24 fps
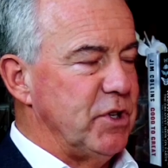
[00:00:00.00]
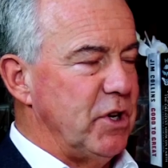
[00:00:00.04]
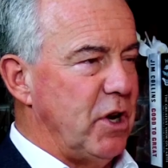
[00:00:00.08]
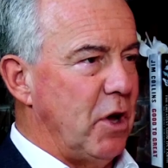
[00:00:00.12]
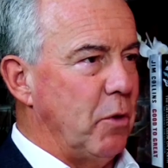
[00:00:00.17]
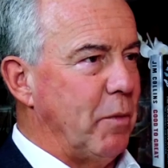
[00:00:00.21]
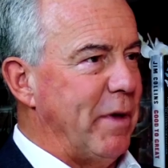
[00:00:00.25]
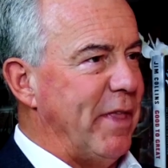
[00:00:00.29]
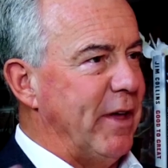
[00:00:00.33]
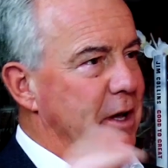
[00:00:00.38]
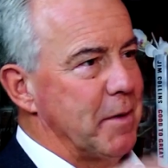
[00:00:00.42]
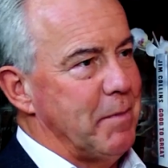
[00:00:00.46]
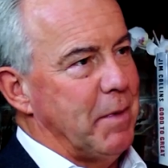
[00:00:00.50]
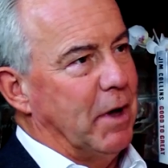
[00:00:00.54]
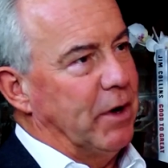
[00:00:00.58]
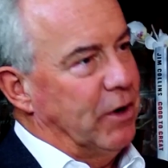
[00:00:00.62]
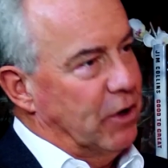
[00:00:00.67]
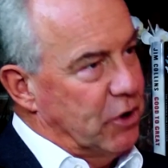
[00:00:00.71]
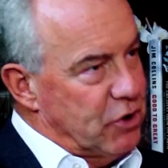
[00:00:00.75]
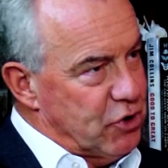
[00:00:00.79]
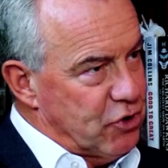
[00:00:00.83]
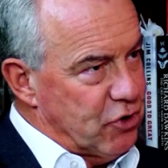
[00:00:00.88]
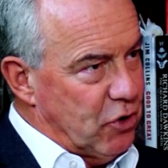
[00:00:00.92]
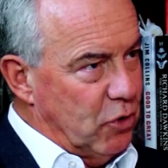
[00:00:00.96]
You know where the command
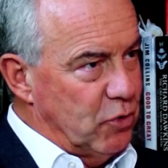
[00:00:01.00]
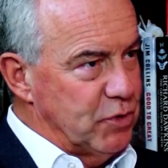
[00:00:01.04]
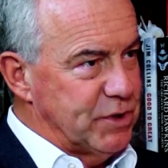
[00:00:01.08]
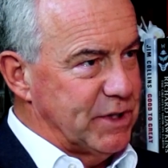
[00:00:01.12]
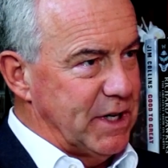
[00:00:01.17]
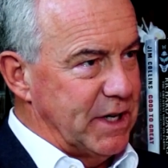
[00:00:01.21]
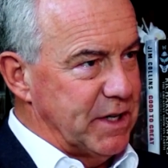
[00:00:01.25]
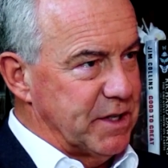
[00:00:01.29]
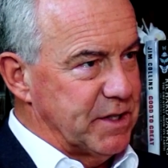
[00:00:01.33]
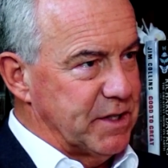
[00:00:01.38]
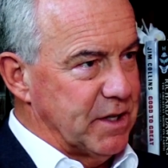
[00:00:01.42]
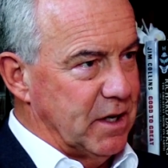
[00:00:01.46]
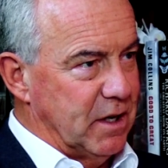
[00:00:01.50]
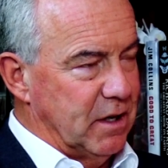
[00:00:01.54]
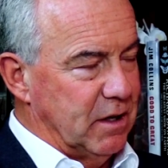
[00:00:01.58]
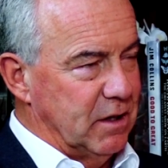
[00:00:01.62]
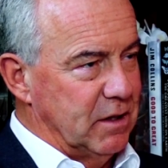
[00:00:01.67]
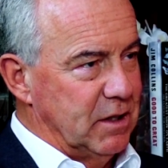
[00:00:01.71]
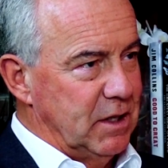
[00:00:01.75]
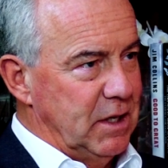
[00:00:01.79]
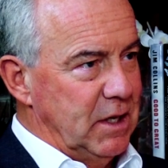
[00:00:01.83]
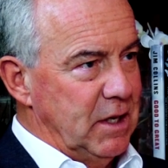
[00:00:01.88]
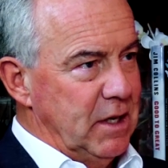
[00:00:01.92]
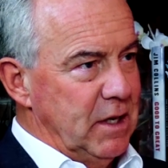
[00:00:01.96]
and control centers are.
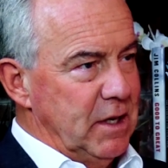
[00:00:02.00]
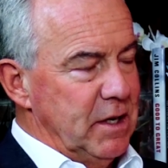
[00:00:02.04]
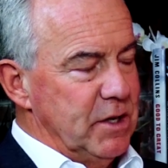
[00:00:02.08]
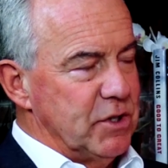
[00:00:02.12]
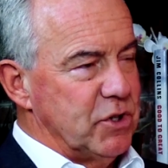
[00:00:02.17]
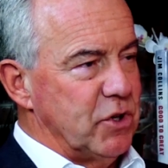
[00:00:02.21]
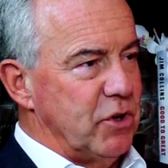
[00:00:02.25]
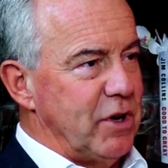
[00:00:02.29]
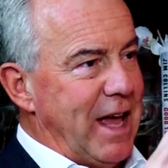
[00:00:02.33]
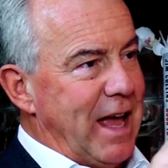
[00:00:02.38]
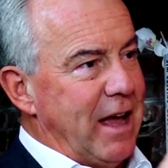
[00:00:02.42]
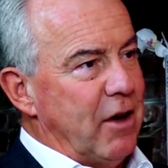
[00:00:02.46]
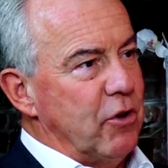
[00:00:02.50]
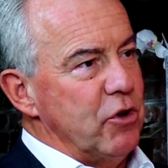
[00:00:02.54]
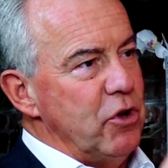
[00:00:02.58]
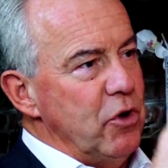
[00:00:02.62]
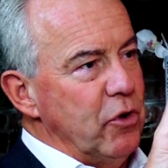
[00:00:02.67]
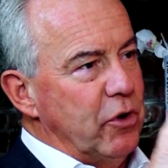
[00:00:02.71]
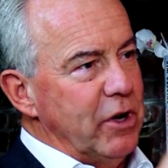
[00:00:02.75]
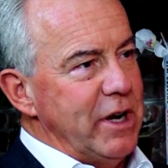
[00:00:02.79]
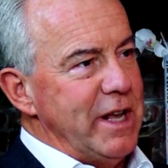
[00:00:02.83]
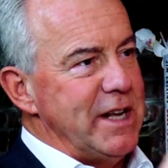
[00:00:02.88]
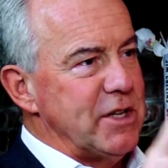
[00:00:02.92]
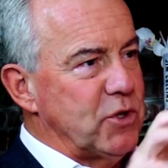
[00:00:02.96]
So now you
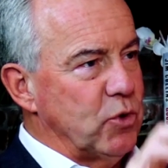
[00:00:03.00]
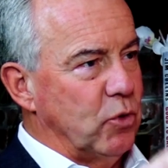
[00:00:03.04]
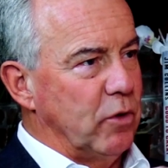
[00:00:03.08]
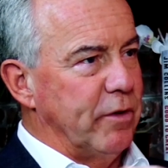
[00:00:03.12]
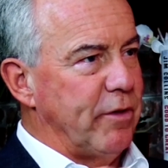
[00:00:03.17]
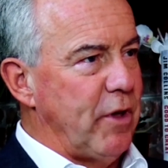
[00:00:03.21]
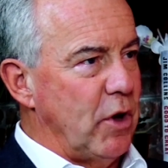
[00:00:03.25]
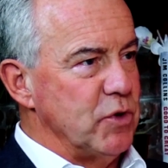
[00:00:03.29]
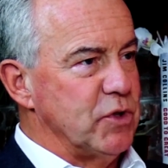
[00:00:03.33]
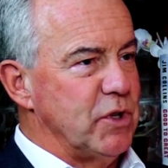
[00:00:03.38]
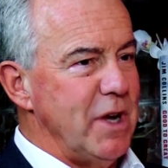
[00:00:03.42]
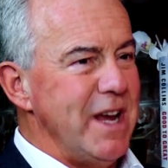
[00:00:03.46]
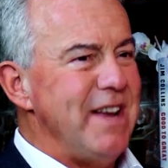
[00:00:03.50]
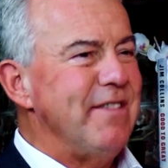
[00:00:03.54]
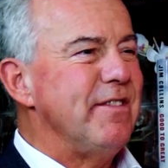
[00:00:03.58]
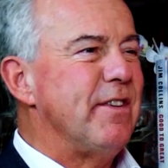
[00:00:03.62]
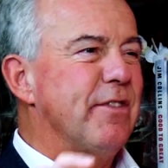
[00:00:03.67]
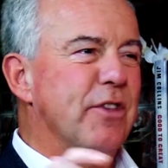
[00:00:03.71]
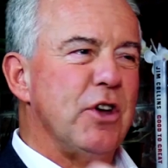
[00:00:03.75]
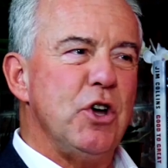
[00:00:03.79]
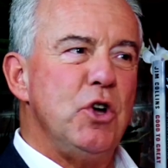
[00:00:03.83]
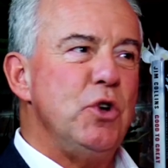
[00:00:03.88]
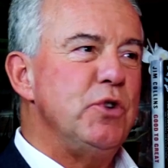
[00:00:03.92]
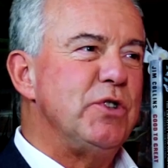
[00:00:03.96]
can hit all of those. So even
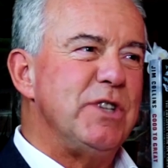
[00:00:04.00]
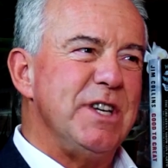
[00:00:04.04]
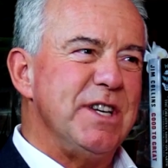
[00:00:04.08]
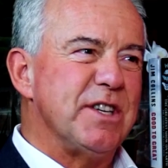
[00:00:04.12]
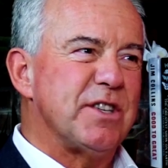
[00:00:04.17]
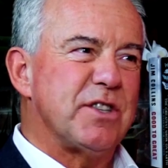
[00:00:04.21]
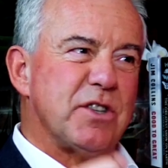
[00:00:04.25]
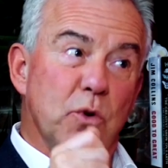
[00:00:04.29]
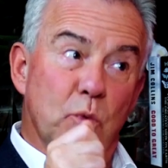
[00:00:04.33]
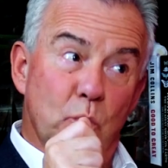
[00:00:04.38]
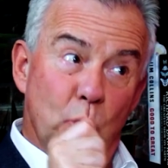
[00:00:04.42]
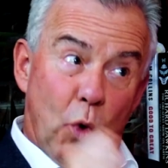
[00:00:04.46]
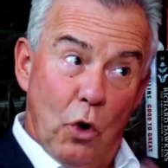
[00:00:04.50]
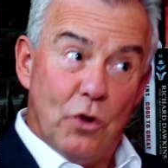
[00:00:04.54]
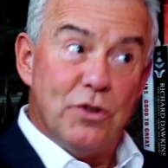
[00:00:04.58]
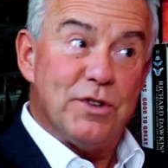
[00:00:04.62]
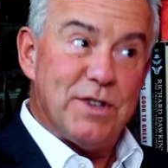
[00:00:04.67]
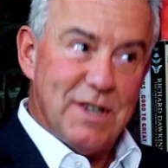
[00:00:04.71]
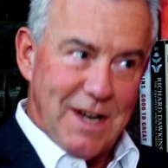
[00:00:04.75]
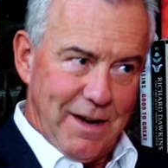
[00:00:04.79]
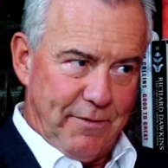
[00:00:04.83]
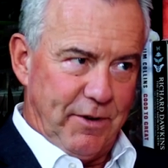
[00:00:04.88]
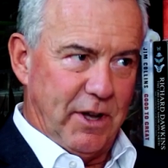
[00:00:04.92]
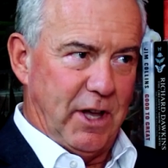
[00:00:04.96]
if the Houthis still want
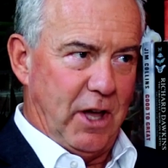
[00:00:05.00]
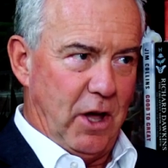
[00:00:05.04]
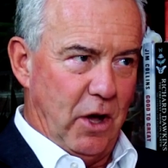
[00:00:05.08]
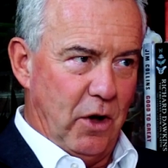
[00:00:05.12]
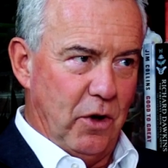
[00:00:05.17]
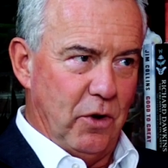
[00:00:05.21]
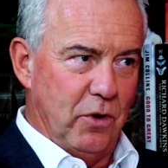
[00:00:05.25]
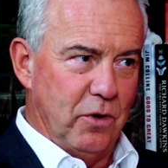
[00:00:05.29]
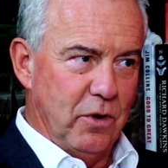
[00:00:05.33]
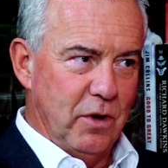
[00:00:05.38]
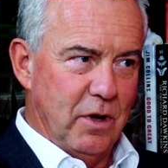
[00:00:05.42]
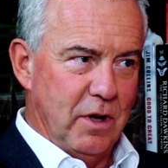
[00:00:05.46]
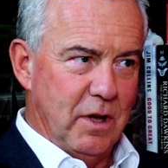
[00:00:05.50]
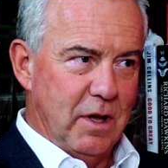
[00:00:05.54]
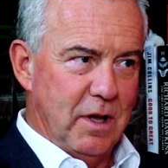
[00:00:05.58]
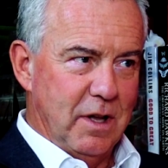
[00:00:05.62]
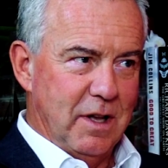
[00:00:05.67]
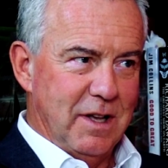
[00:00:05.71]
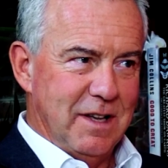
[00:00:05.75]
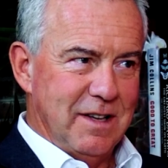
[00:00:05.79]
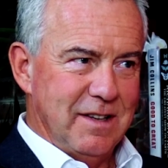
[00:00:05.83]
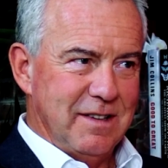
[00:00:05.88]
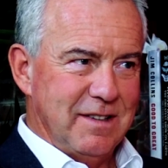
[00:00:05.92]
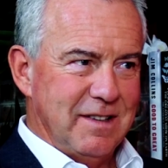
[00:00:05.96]
to have a go,
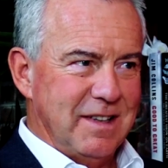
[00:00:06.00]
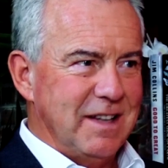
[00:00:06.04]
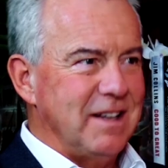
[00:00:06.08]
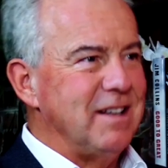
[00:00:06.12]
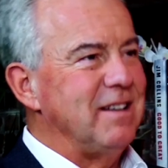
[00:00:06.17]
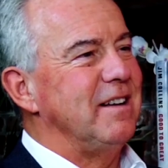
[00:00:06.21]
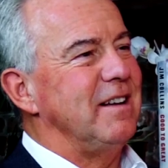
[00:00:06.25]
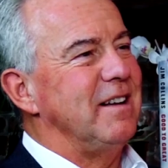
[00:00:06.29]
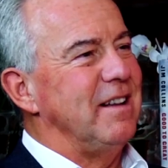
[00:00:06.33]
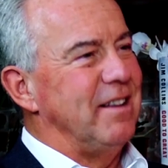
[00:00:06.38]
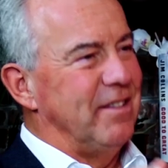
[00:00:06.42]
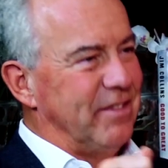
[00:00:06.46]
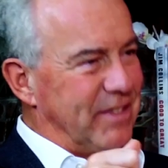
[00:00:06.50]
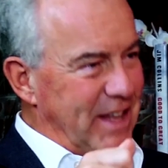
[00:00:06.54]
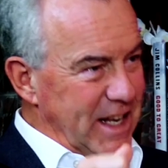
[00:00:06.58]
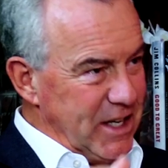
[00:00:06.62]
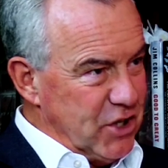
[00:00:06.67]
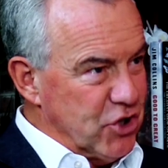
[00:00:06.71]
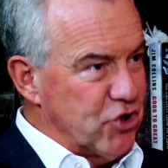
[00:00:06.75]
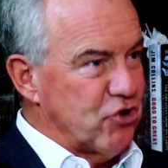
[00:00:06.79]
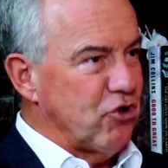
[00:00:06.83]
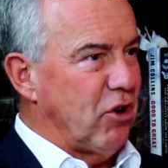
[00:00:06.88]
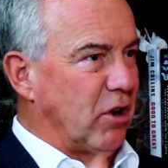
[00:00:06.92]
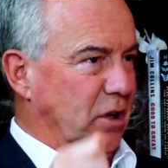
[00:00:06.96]
they
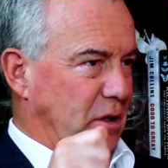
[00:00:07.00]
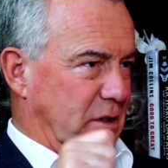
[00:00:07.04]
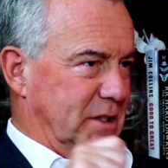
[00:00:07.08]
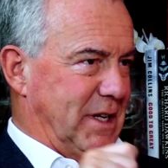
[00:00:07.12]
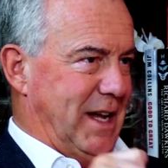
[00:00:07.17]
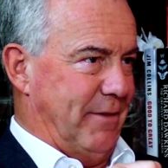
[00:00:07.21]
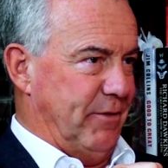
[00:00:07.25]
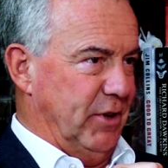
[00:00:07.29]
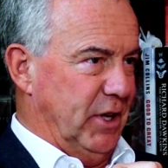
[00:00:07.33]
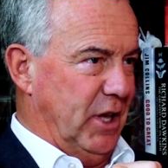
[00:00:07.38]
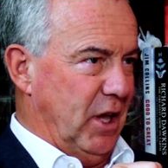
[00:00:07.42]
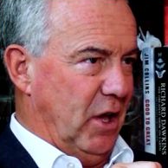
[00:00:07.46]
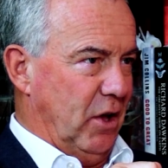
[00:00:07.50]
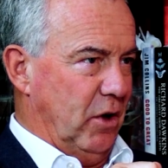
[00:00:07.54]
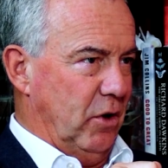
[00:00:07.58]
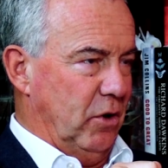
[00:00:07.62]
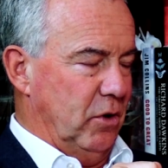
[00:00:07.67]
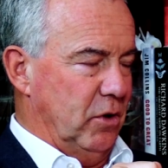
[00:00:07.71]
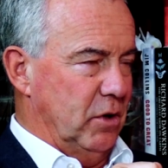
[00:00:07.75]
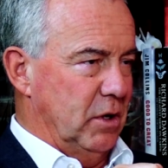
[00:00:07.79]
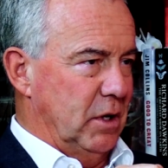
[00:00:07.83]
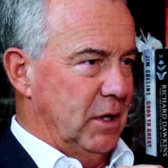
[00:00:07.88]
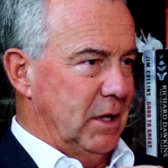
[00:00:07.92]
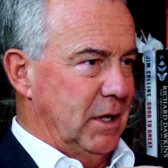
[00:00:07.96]
struggle to have a
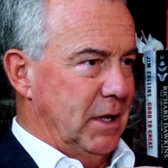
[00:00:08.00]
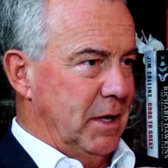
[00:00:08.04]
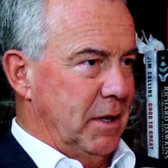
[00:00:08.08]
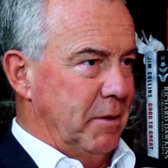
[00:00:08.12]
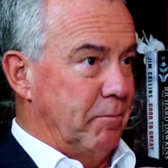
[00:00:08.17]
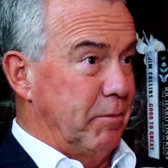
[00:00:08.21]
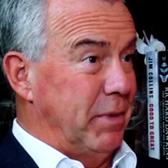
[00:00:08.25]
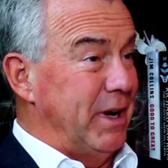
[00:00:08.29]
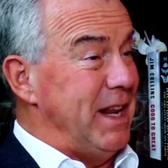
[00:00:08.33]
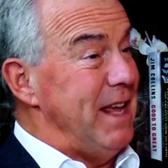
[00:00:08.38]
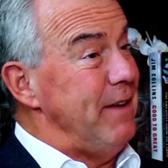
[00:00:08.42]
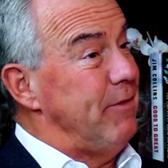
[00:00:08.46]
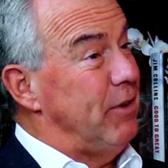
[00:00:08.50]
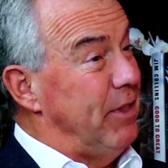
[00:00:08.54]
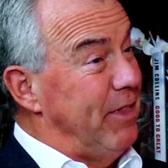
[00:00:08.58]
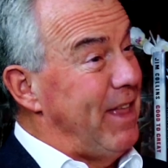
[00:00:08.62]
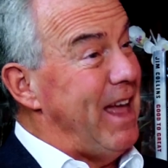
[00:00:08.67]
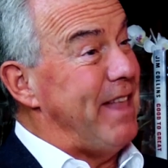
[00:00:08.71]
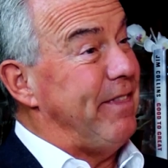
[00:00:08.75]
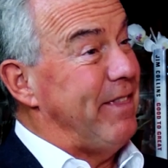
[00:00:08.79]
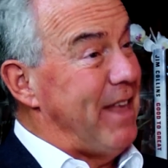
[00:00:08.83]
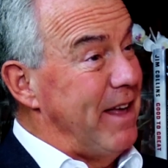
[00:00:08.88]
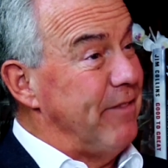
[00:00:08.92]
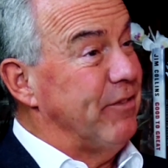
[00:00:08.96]
go. But even
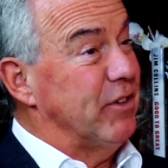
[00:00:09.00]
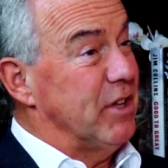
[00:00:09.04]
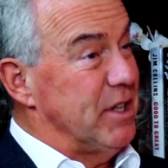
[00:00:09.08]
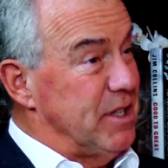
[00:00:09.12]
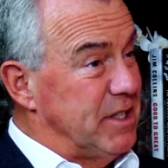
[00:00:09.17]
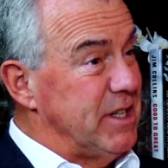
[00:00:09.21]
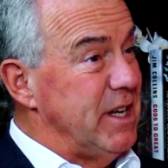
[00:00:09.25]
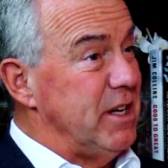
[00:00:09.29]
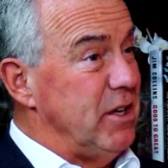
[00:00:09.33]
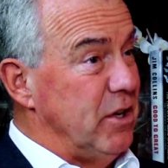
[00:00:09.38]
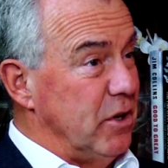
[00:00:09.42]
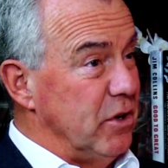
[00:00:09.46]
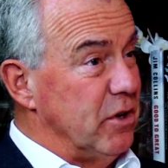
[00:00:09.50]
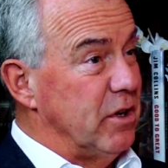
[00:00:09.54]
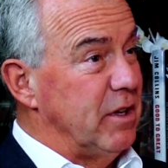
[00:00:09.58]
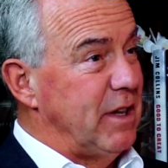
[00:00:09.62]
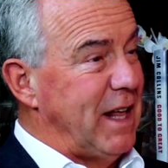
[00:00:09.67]
then, they've continued.